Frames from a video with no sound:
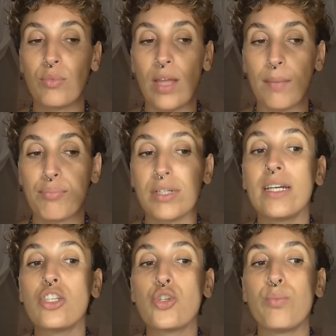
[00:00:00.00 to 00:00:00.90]
like bring
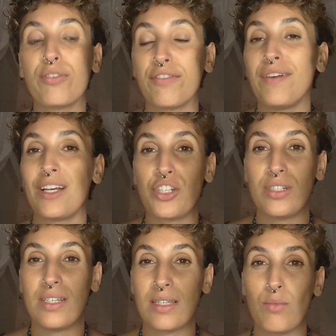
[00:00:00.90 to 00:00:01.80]
it to
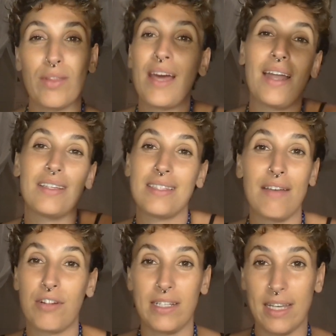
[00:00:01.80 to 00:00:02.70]
perfectionism when that is
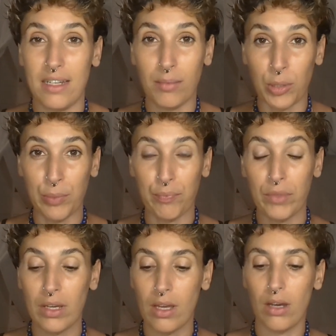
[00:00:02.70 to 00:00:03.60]
never attainable.
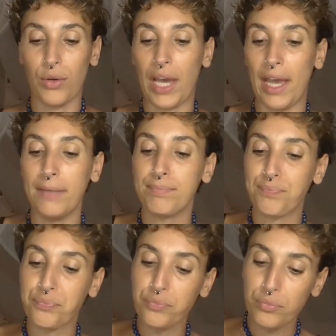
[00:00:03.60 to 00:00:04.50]
Okay,
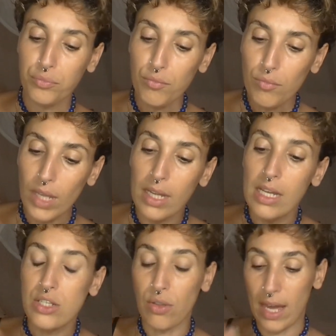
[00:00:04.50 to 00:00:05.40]

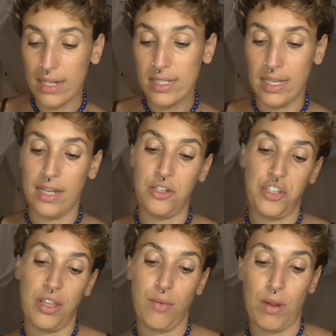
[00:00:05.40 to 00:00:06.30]
so that is the
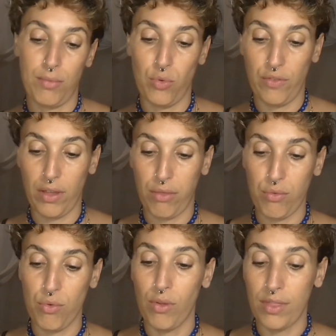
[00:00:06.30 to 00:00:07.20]
energy that we're moving
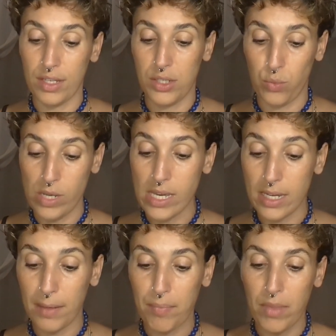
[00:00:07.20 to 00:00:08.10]
through this
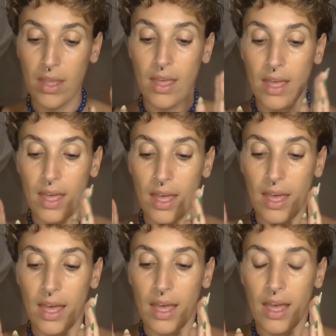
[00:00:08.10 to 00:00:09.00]
week.
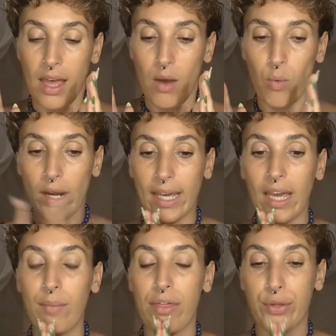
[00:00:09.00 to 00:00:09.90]
What
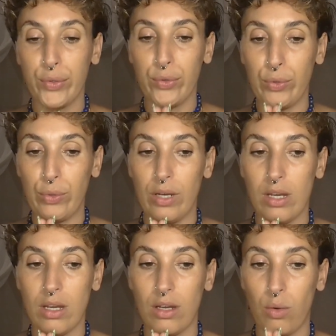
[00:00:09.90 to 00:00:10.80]
came through
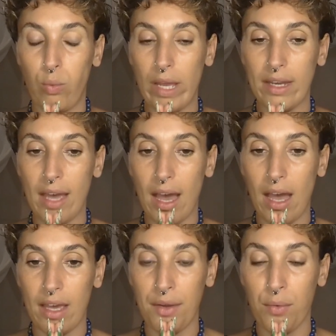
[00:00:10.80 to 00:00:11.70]
when
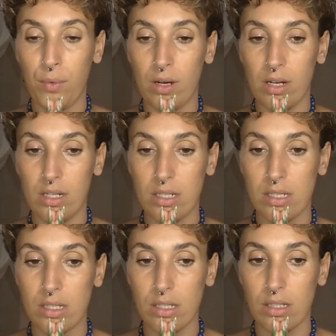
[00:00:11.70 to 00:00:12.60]
I was